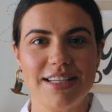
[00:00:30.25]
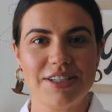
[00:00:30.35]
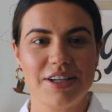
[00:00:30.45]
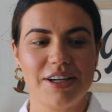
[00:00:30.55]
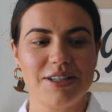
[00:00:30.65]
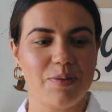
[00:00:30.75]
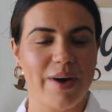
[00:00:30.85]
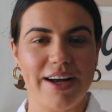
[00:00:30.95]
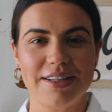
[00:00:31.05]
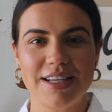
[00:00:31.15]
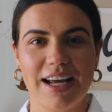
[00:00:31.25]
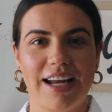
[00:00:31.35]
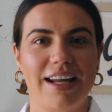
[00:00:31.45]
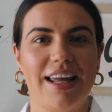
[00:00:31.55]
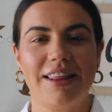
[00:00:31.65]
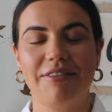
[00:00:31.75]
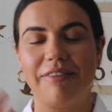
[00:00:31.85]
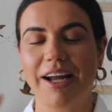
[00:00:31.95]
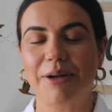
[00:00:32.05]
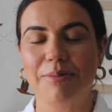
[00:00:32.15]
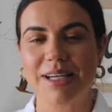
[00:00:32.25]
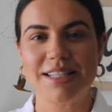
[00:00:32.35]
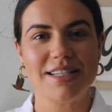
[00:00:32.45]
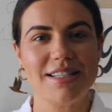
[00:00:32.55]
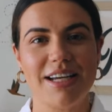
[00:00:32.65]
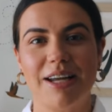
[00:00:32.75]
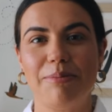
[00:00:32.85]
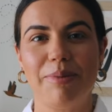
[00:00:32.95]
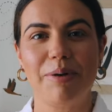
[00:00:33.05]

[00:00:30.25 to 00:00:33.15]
It took us a while to kind of get the final pieces done,